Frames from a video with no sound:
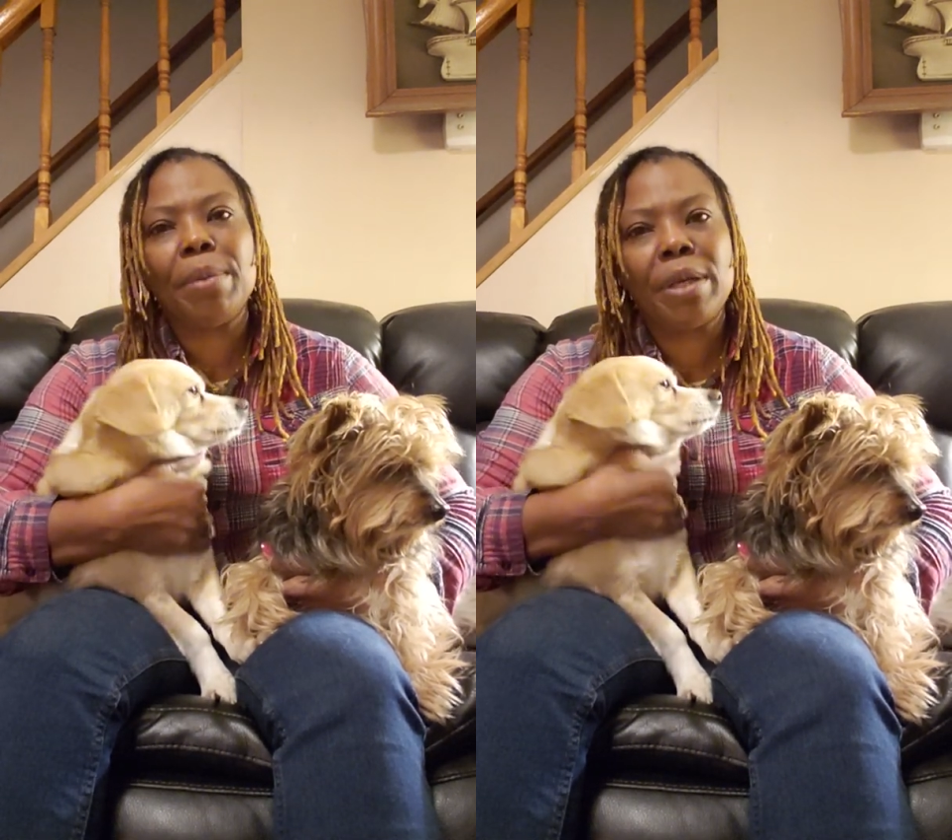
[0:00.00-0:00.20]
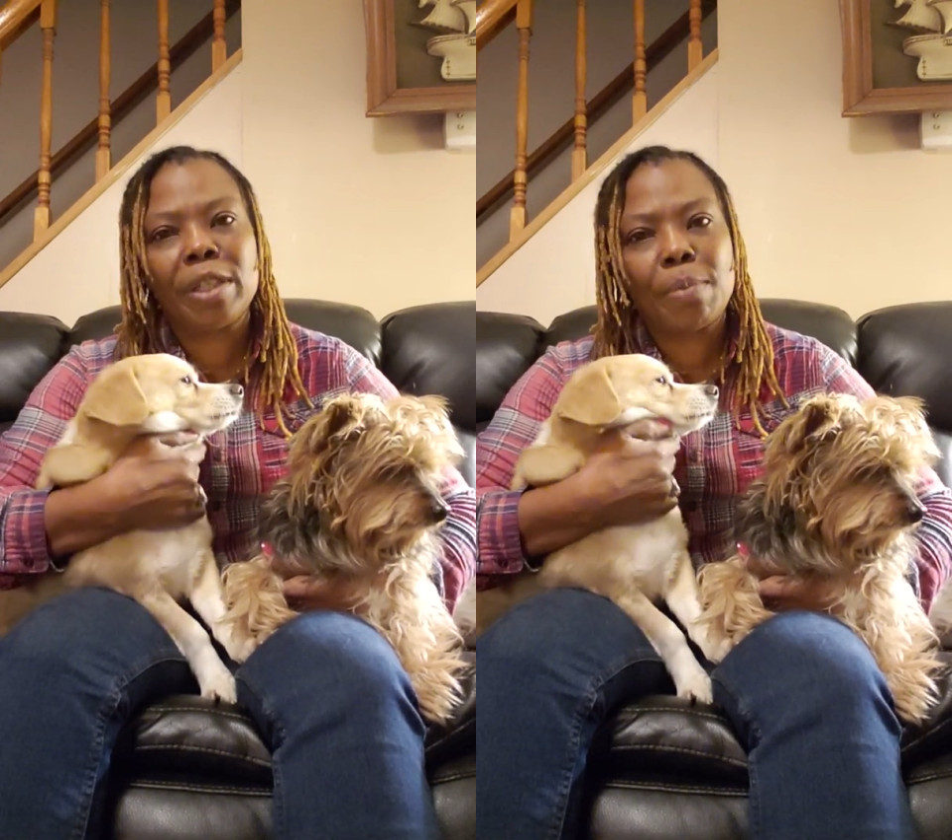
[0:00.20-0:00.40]

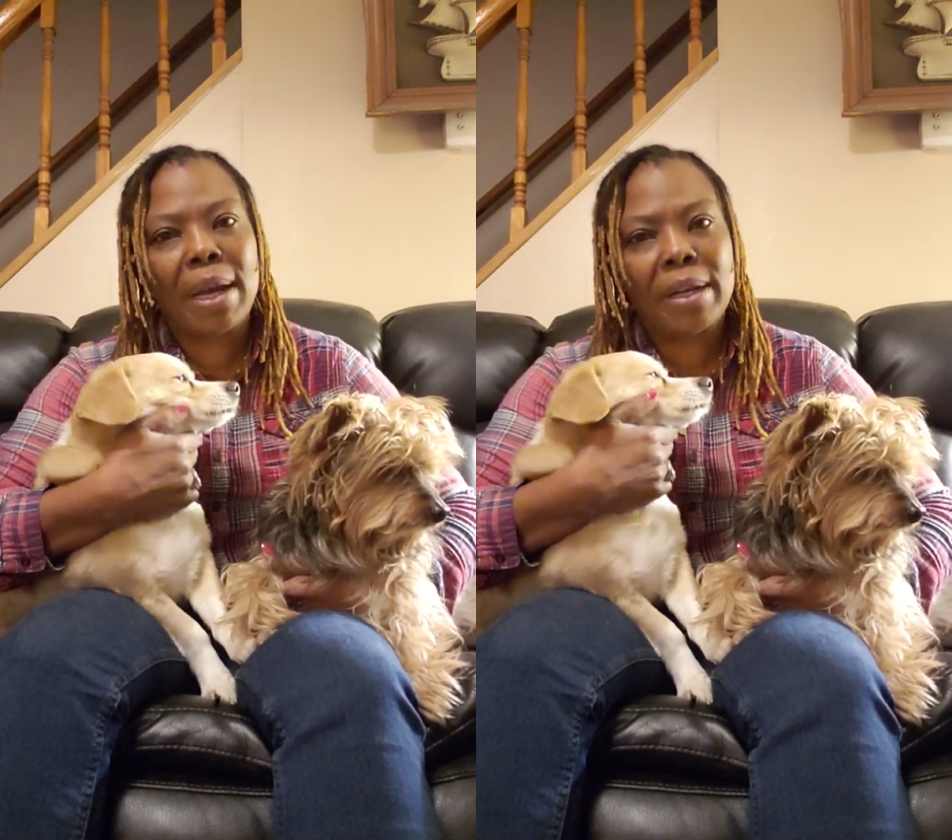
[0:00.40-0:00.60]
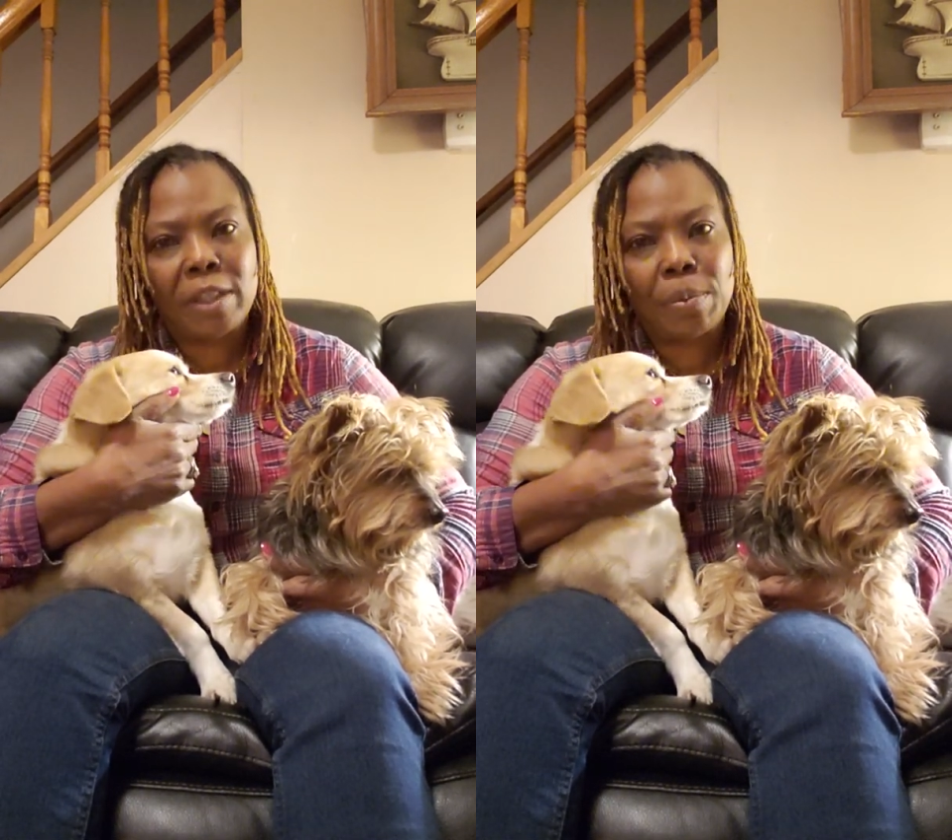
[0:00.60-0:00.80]
because
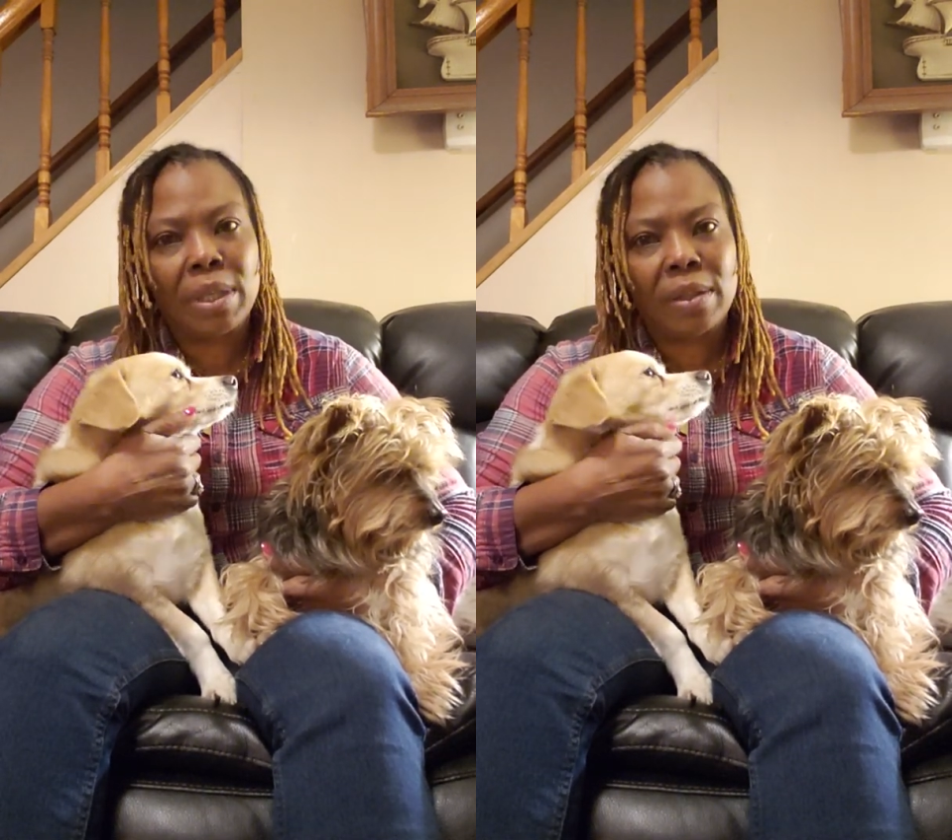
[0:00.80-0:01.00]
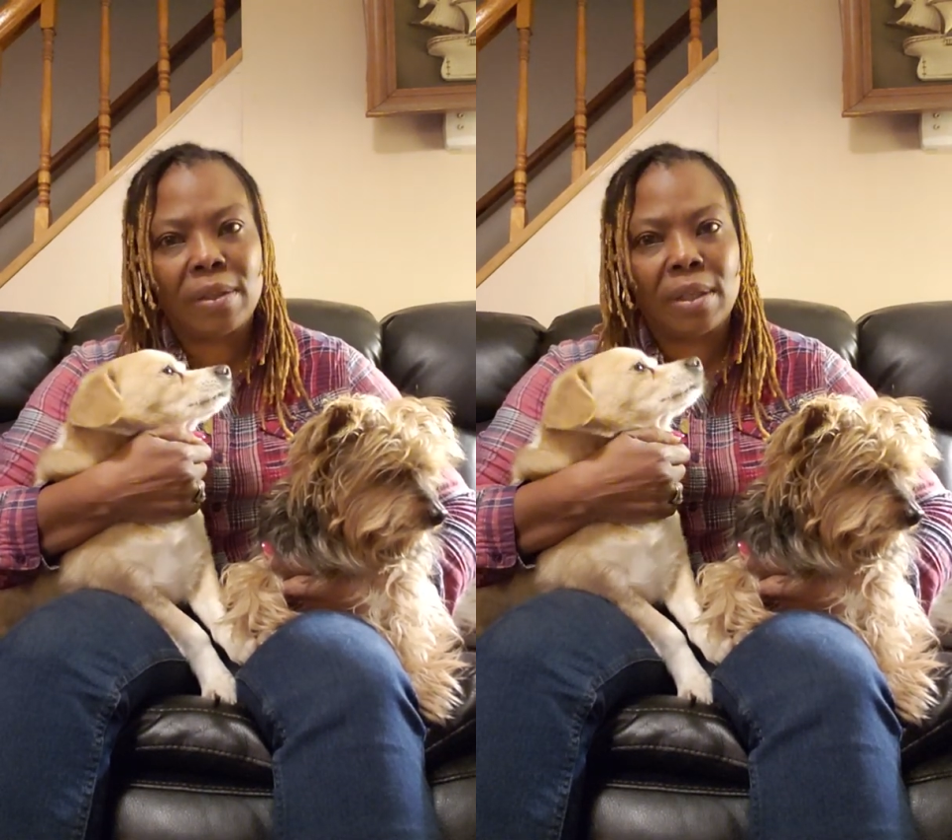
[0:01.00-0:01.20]
my
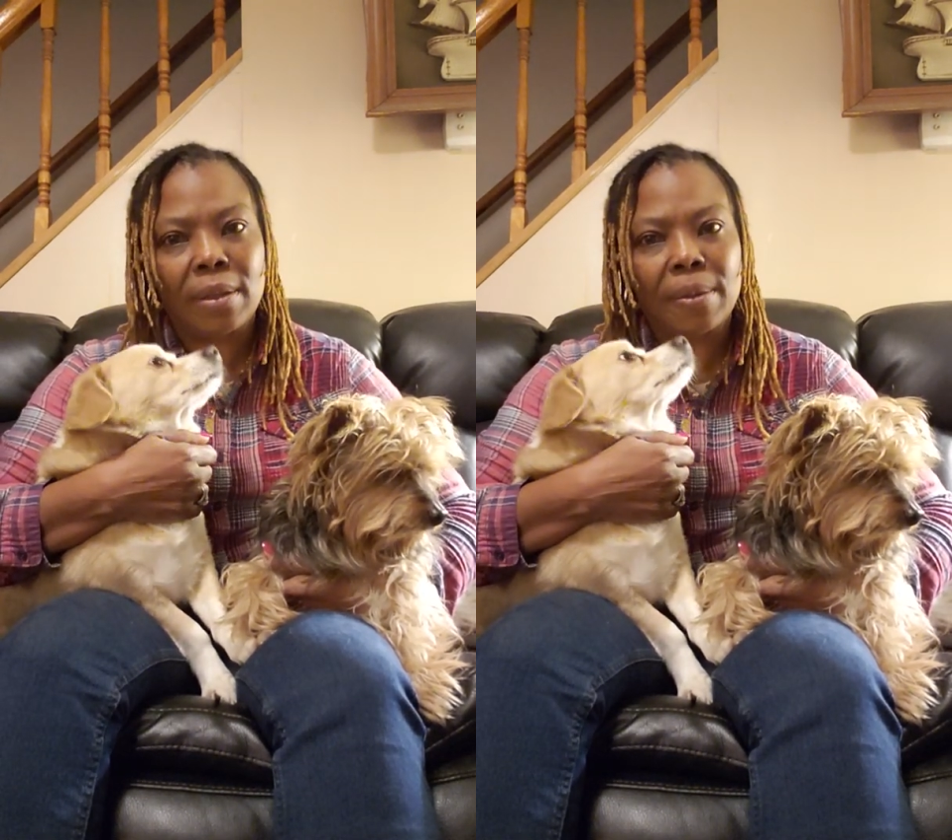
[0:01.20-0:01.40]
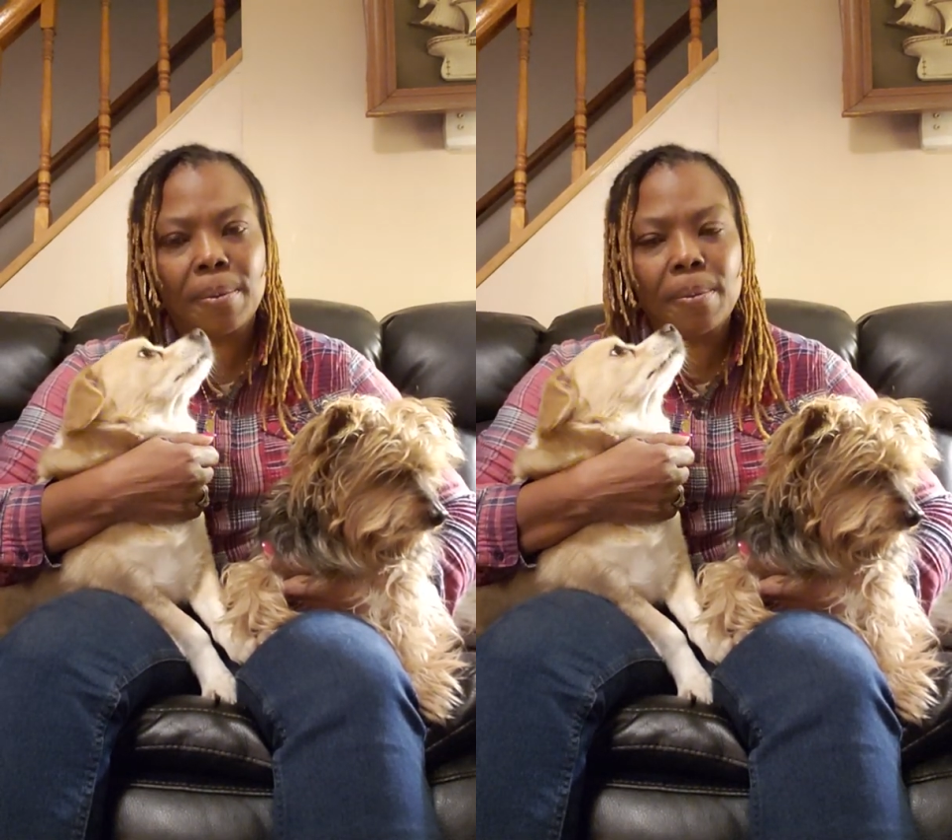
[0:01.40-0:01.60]
husband is sick.